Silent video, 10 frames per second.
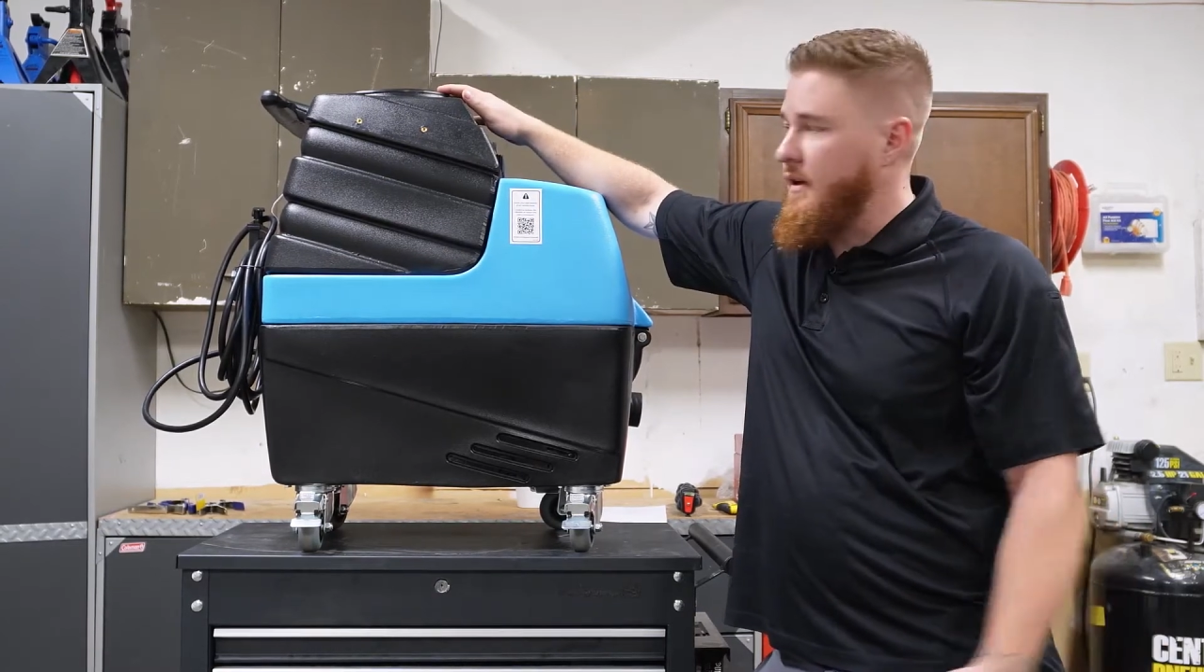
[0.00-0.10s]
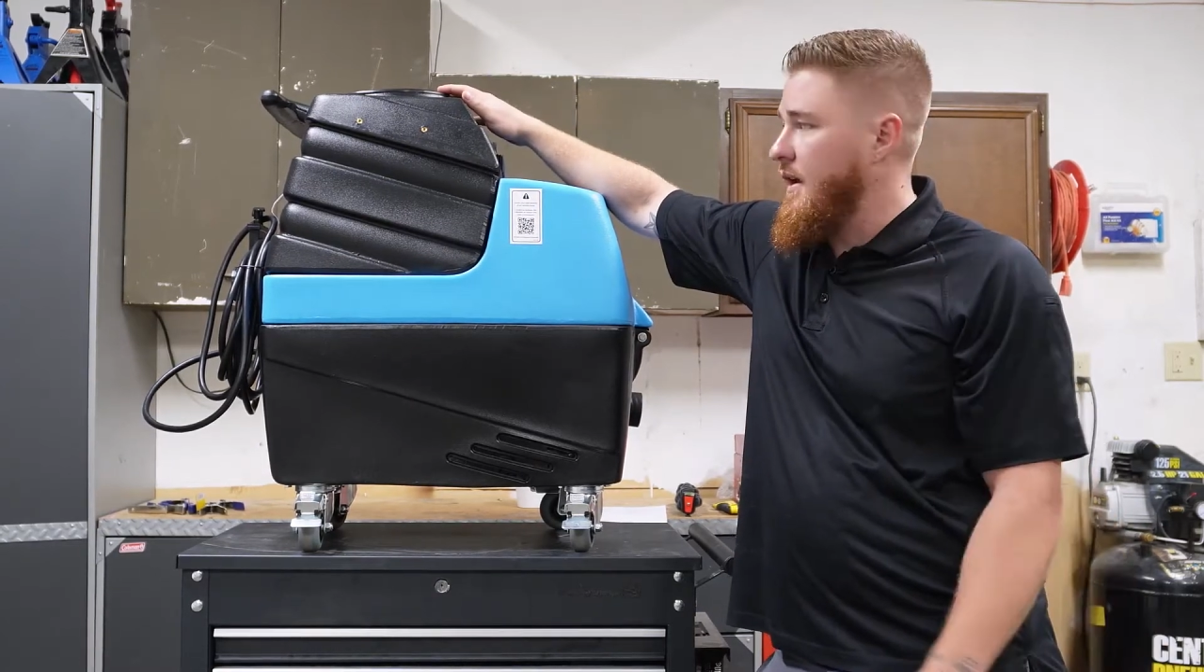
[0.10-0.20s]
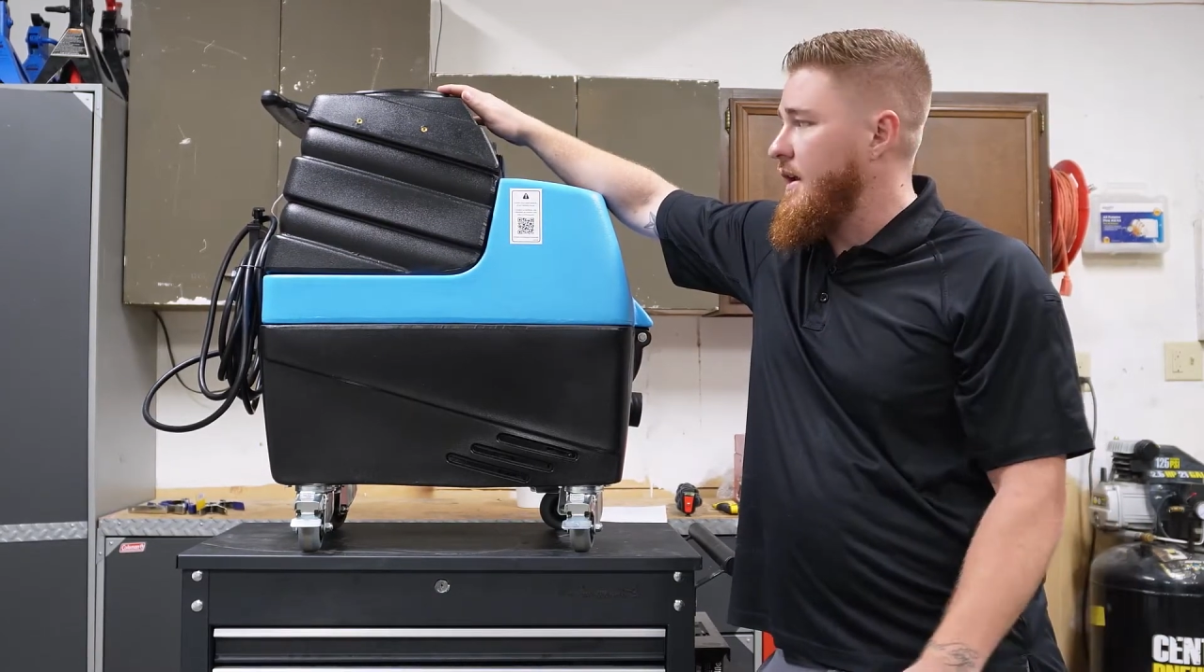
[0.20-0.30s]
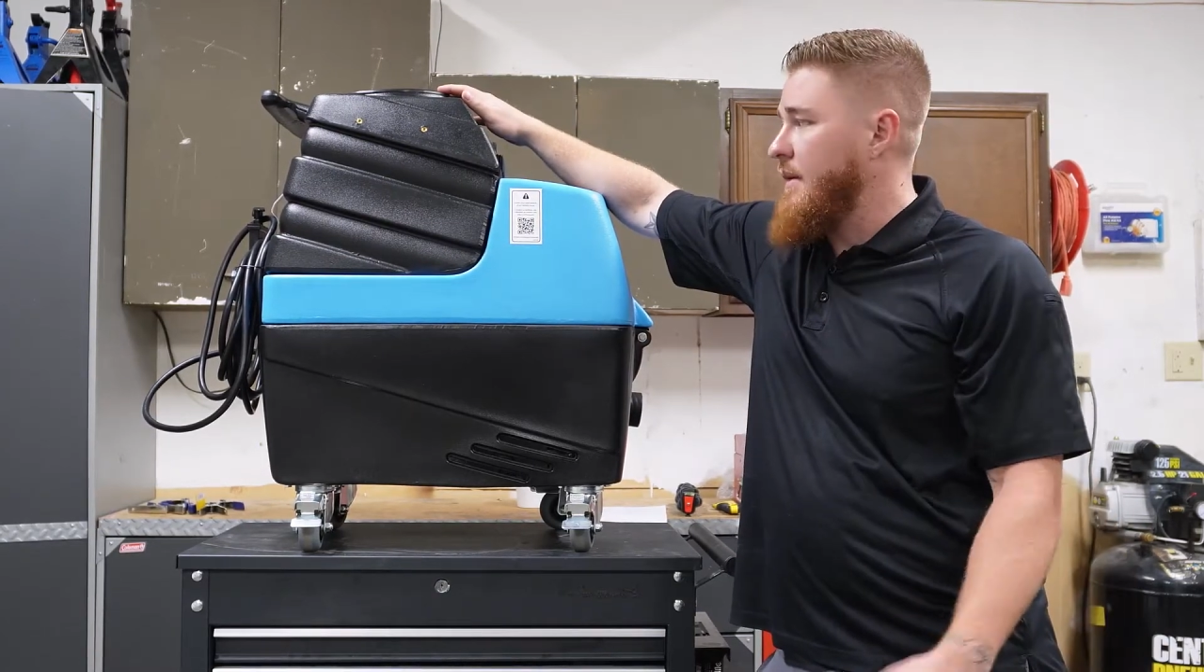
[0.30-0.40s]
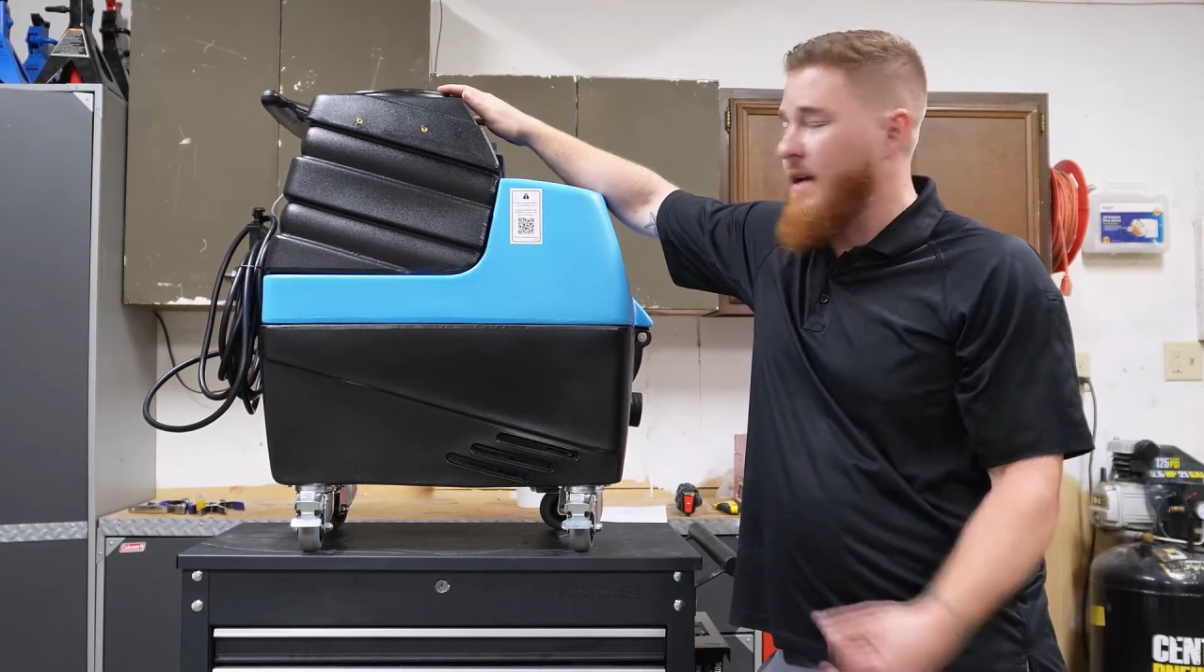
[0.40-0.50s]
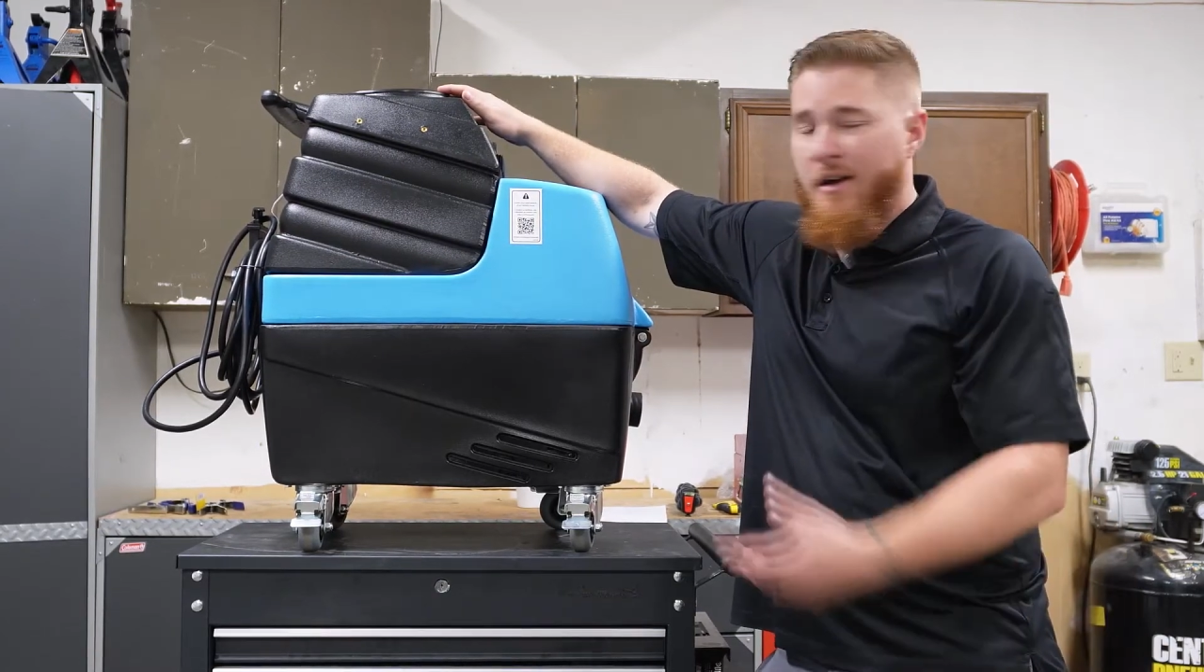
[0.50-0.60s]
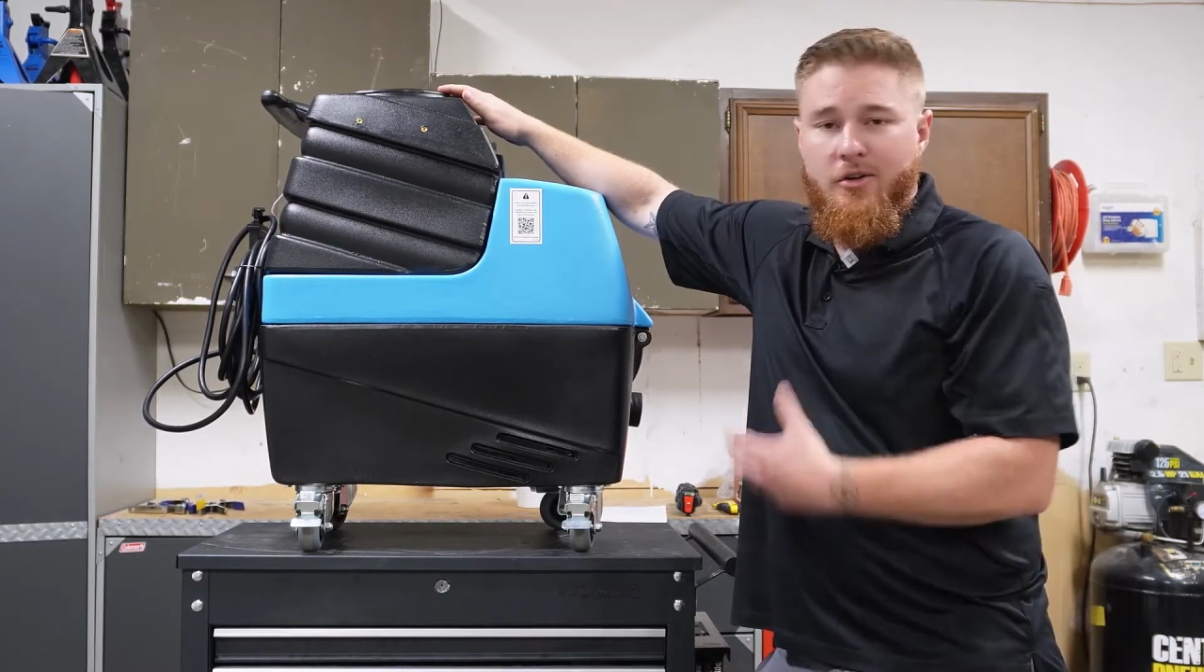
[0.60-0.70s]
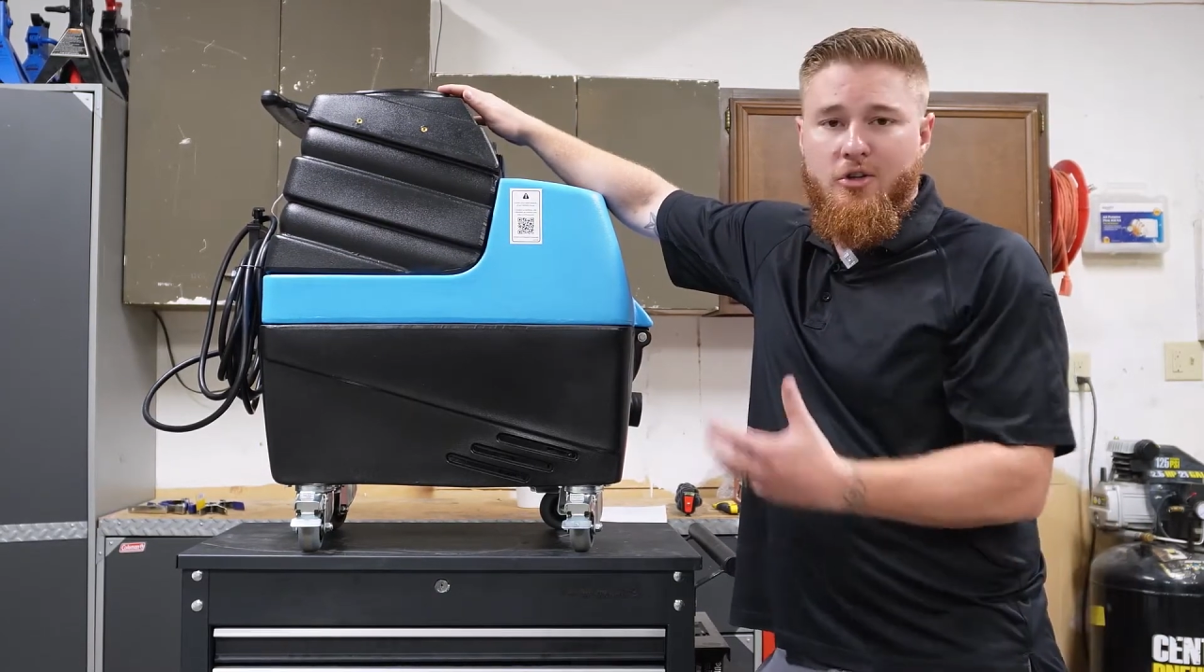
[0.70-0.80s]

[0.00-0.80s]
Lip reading: Again, I'm not gonna